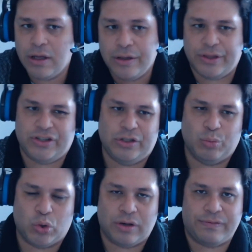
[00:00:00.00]
This is
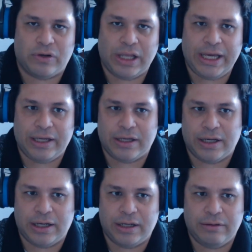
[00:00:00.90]
more for like
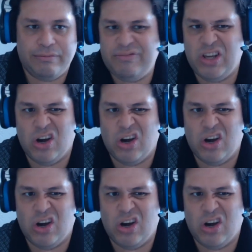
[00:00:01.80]
the